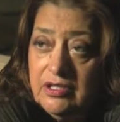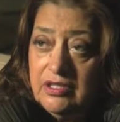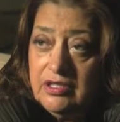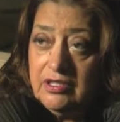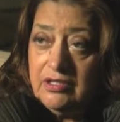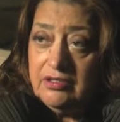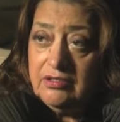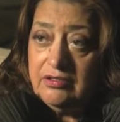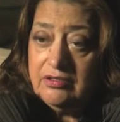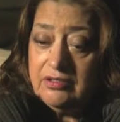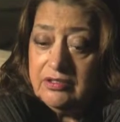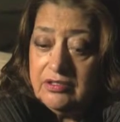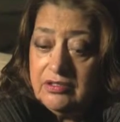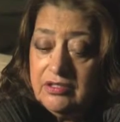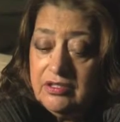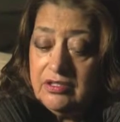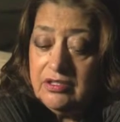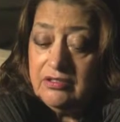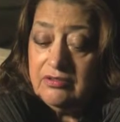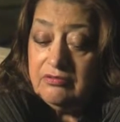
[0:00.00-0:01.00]
And
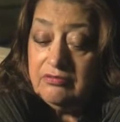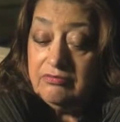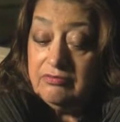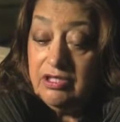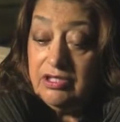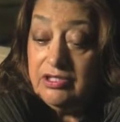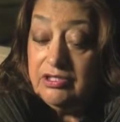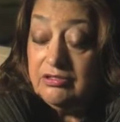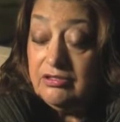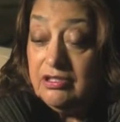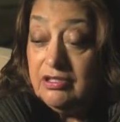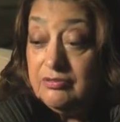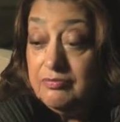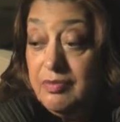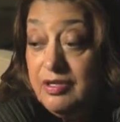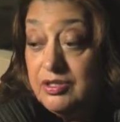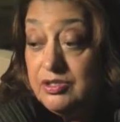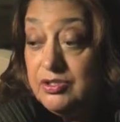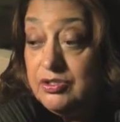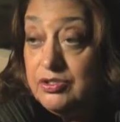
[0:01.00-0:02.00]
then it
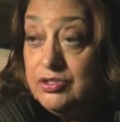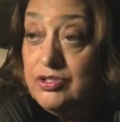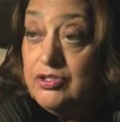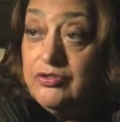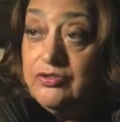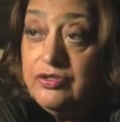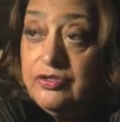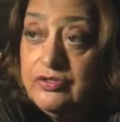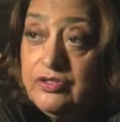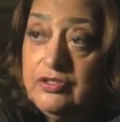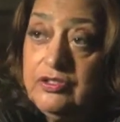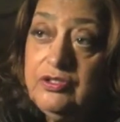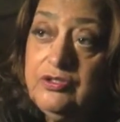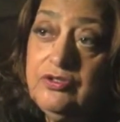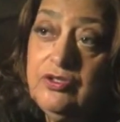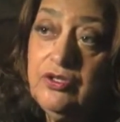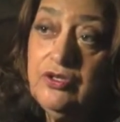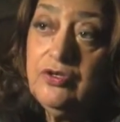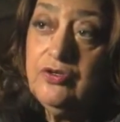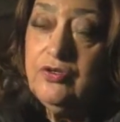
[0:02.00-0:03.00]
makes you curious and you
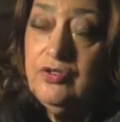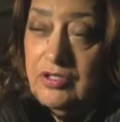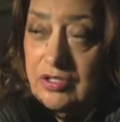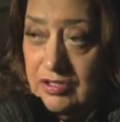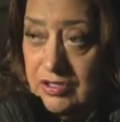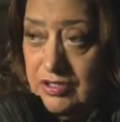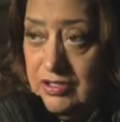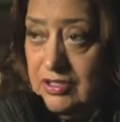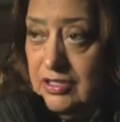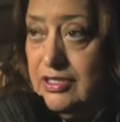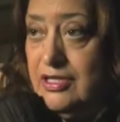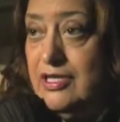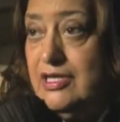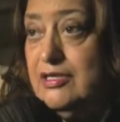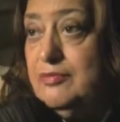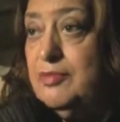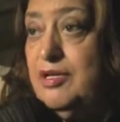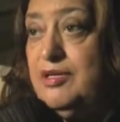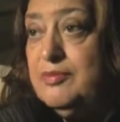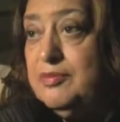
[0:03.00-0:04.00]
go
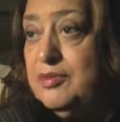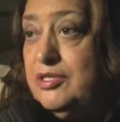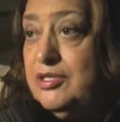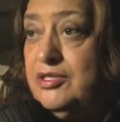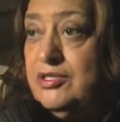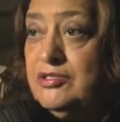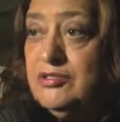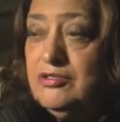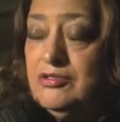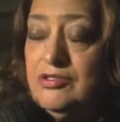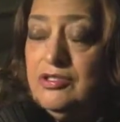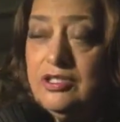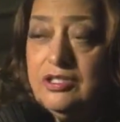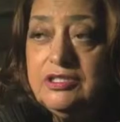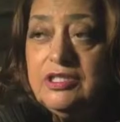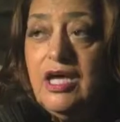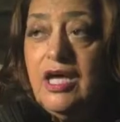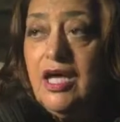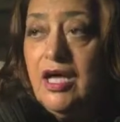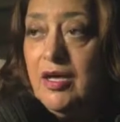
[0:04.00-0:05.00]
and maybe look
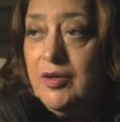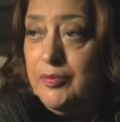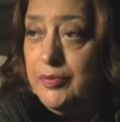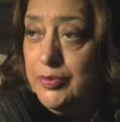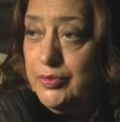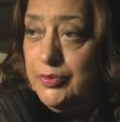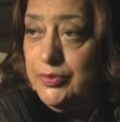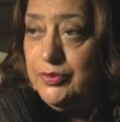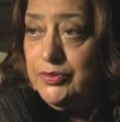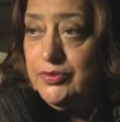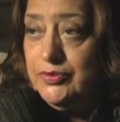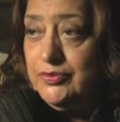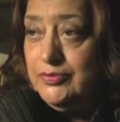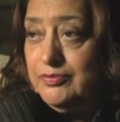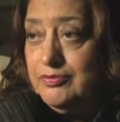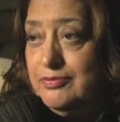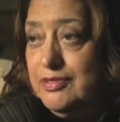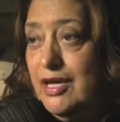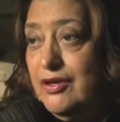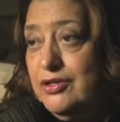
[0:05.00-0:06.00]
it up, or
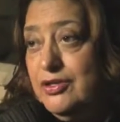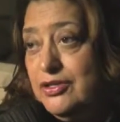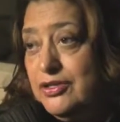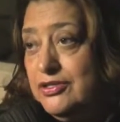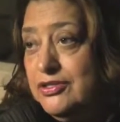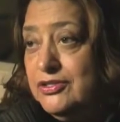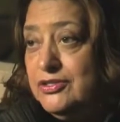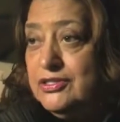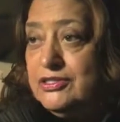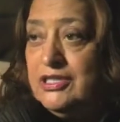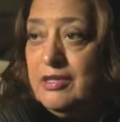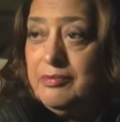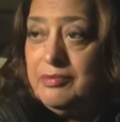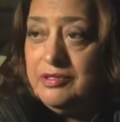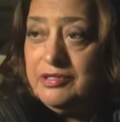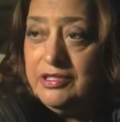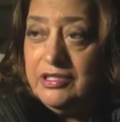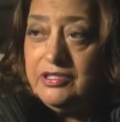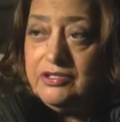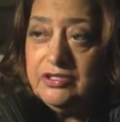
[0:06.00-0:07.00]
now you can look it up
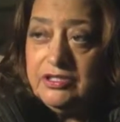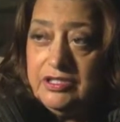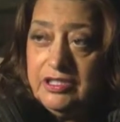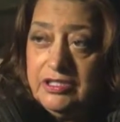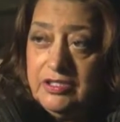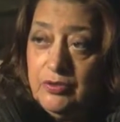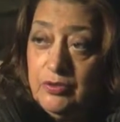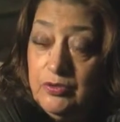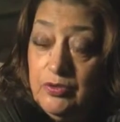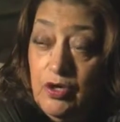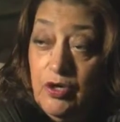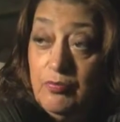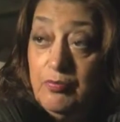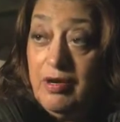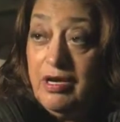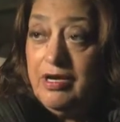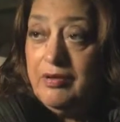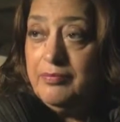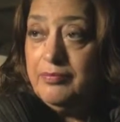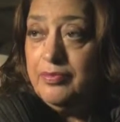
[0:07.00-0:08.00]
on the internet and go and
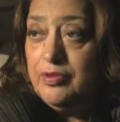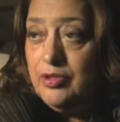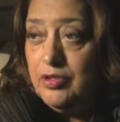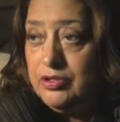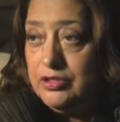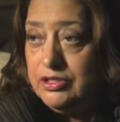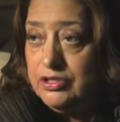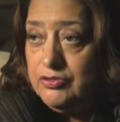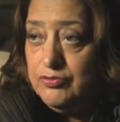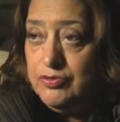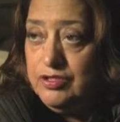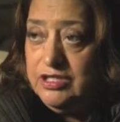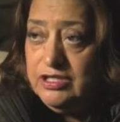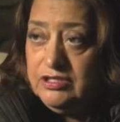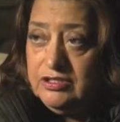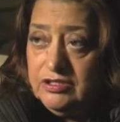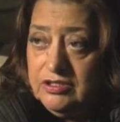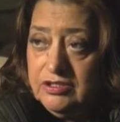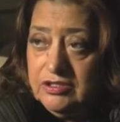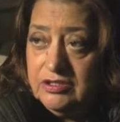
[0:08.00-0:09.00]
buy a book and
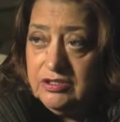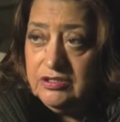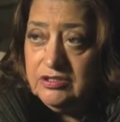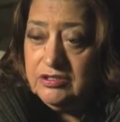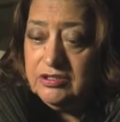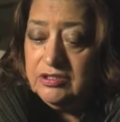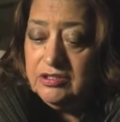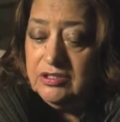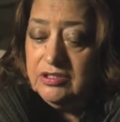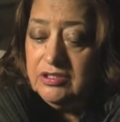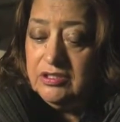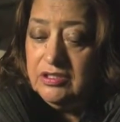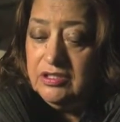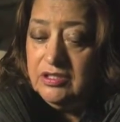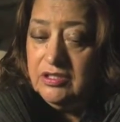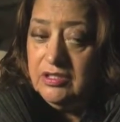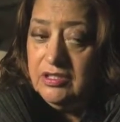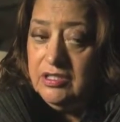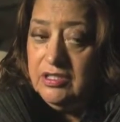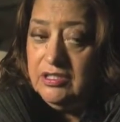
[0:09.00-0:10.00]
read it,
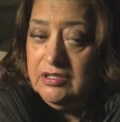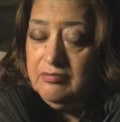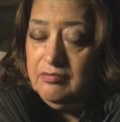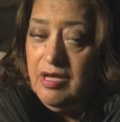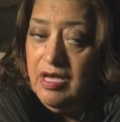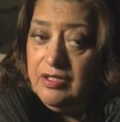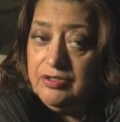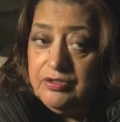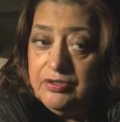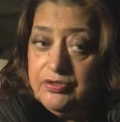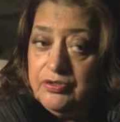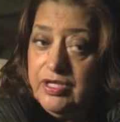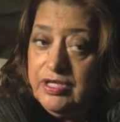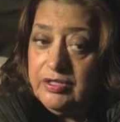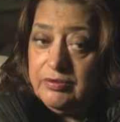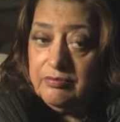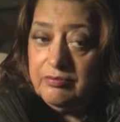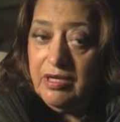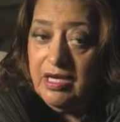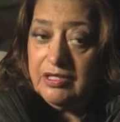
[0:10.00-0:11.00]
and
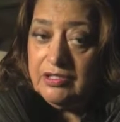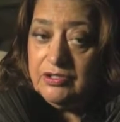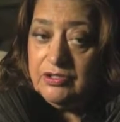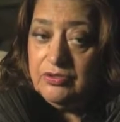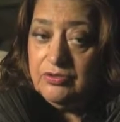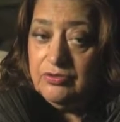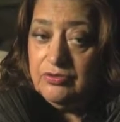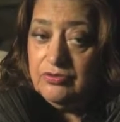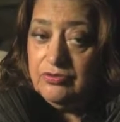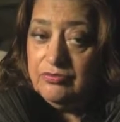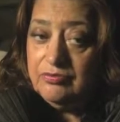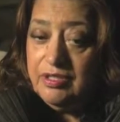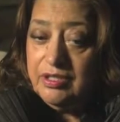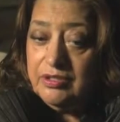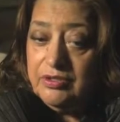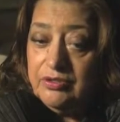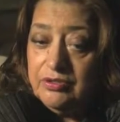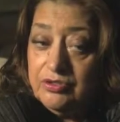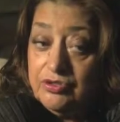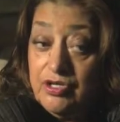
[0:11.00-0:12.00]
make
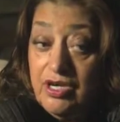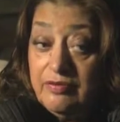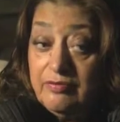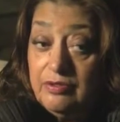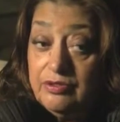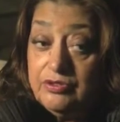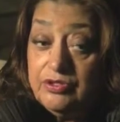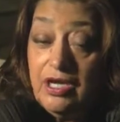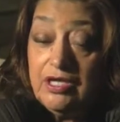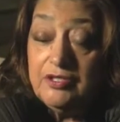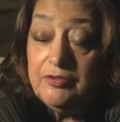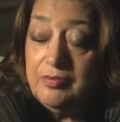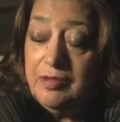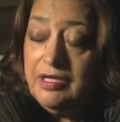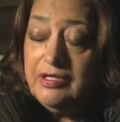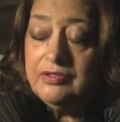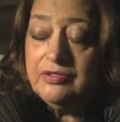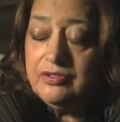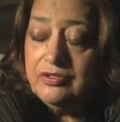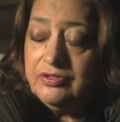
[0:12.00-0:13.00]
you travel to other
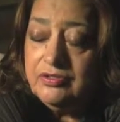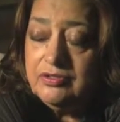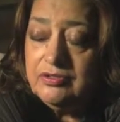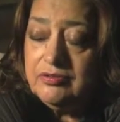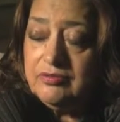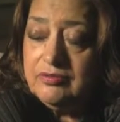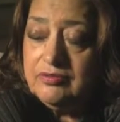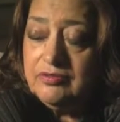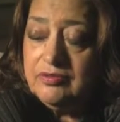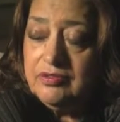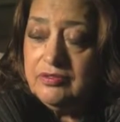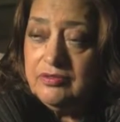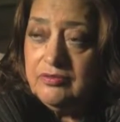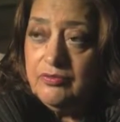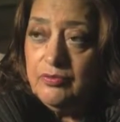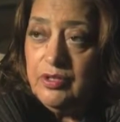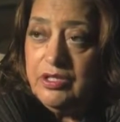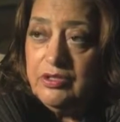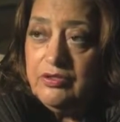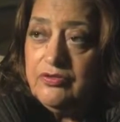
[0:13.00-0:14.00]
places
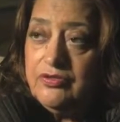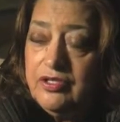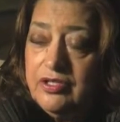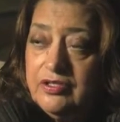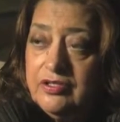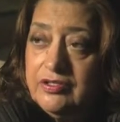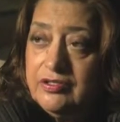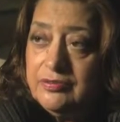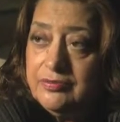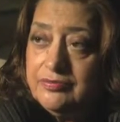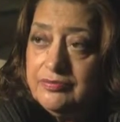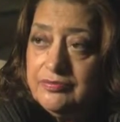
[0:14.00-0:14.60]
in where you think.